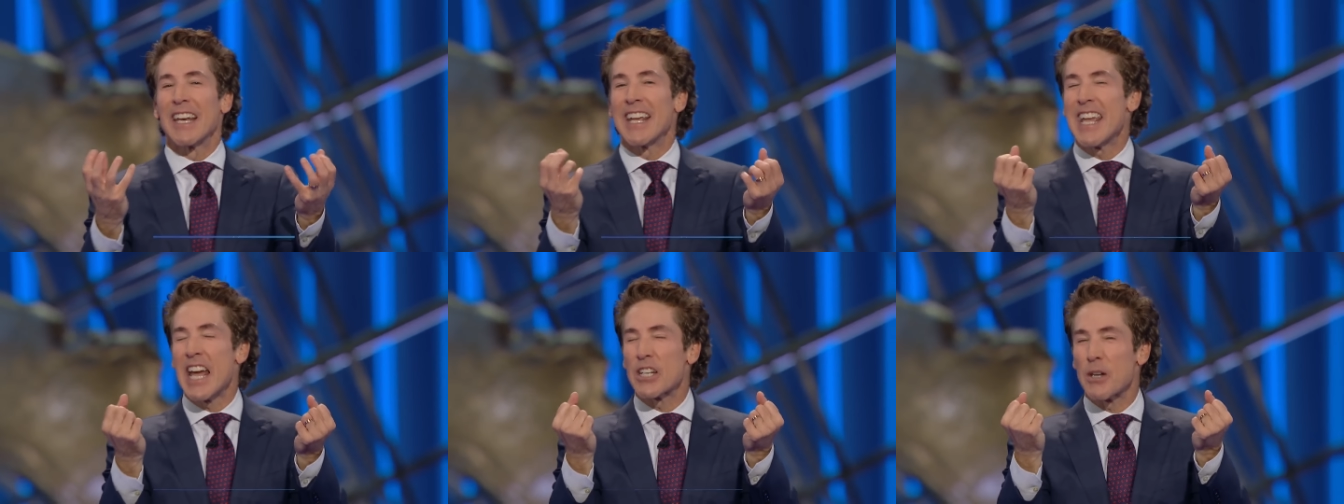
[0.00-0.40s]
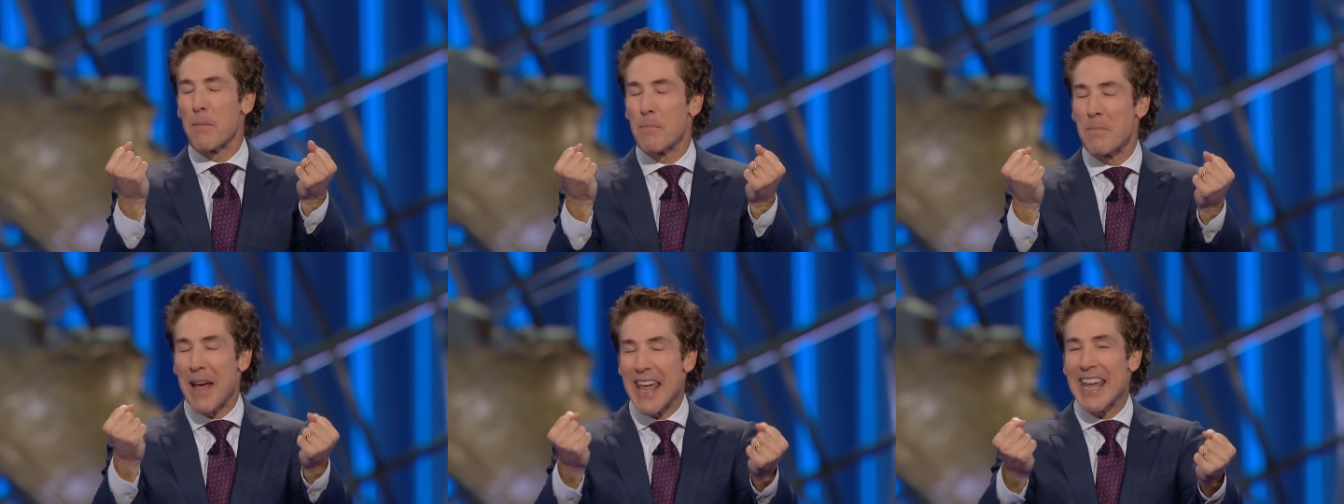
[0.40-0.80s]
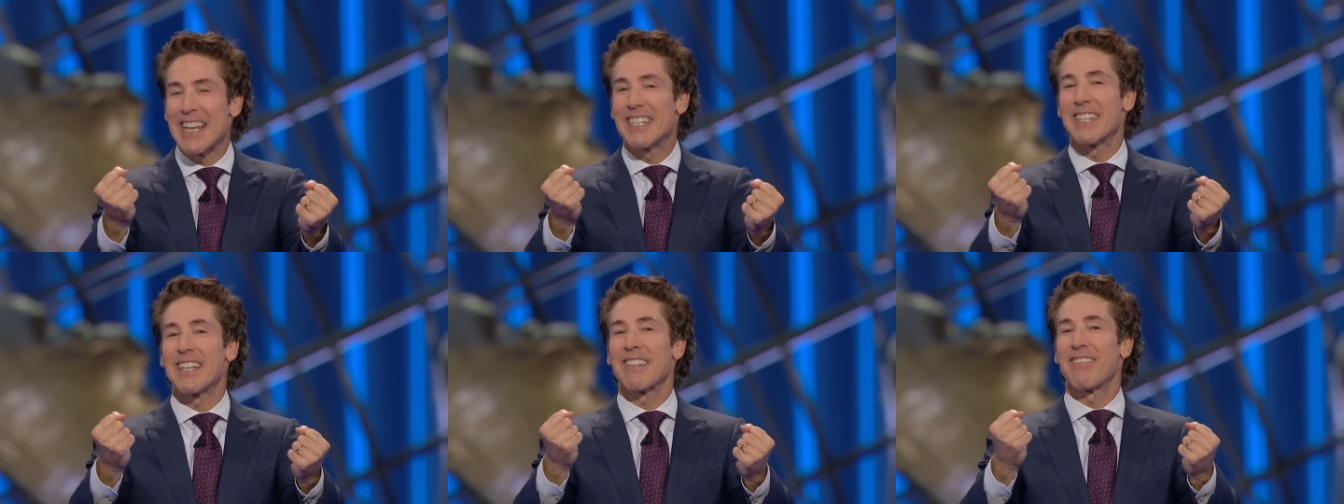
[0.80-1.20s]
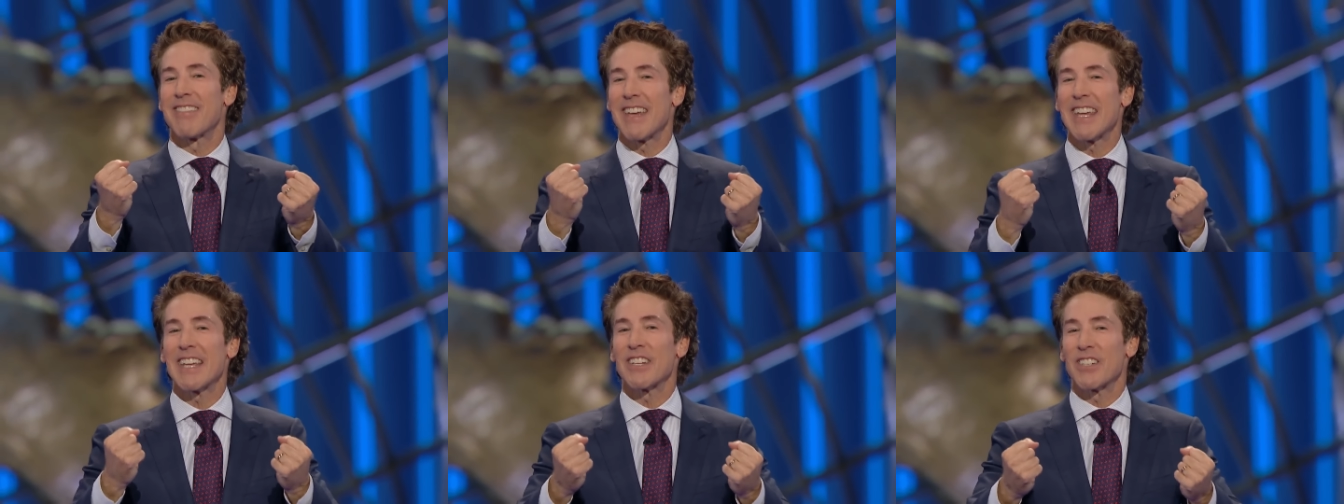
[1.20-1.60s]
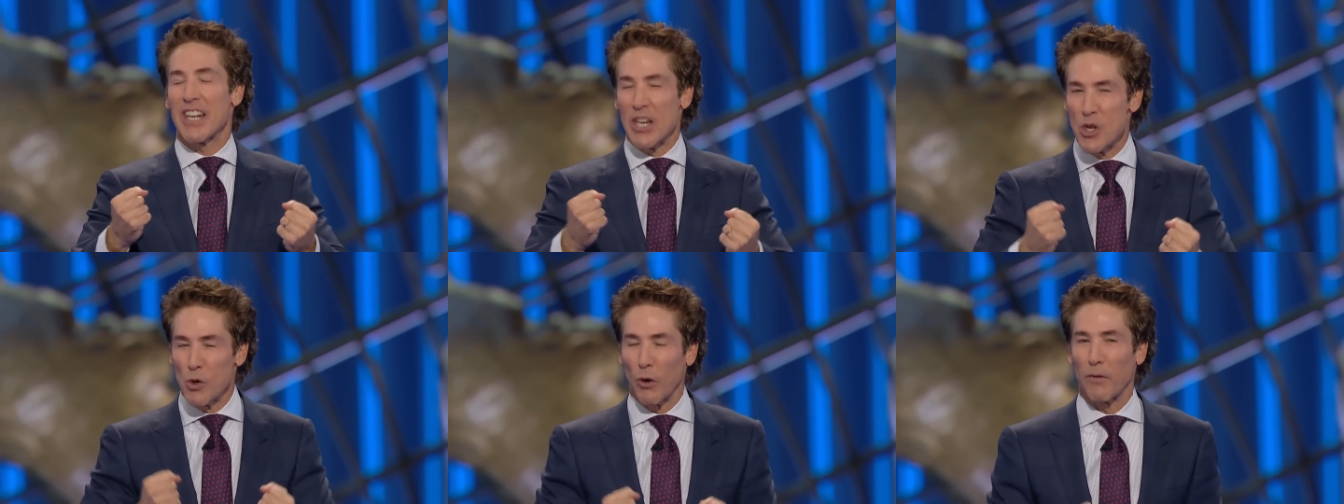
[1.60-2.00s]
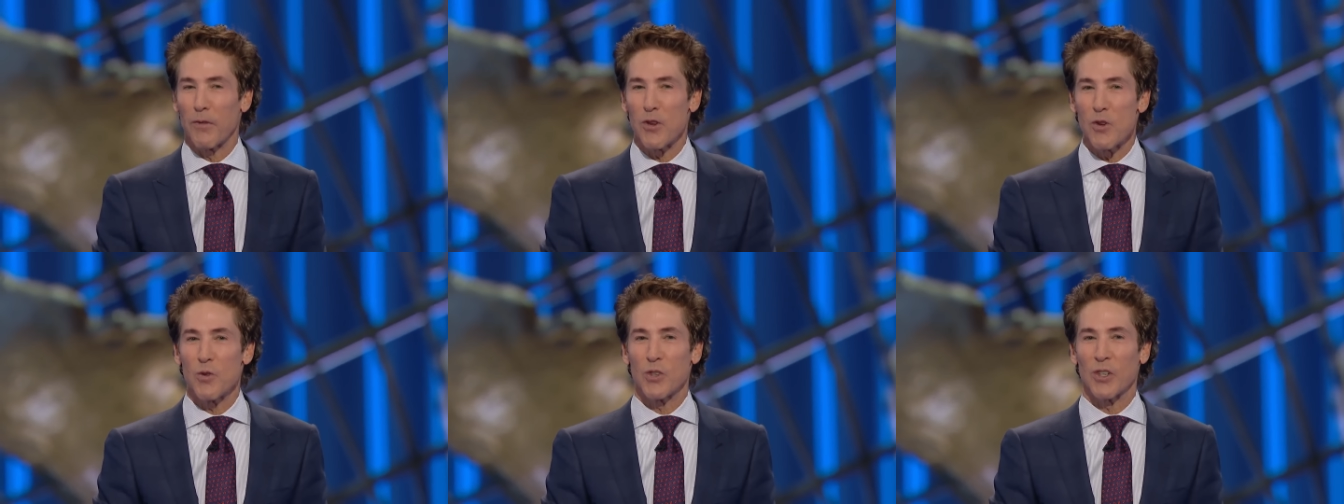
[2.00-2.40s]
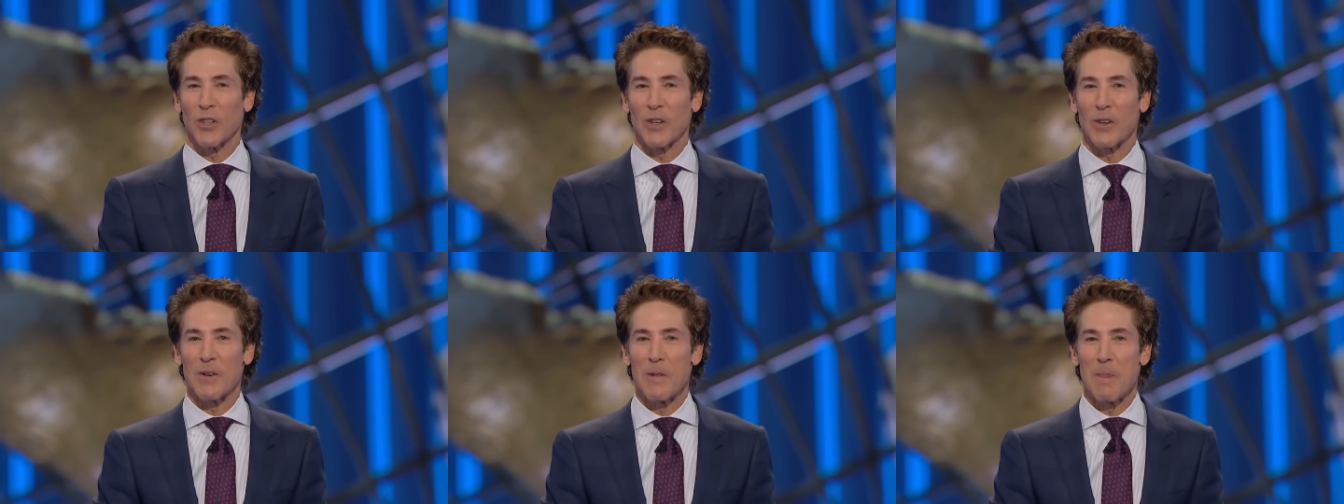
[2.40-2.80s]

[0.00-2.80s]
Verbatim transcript: He has amazing things in your future.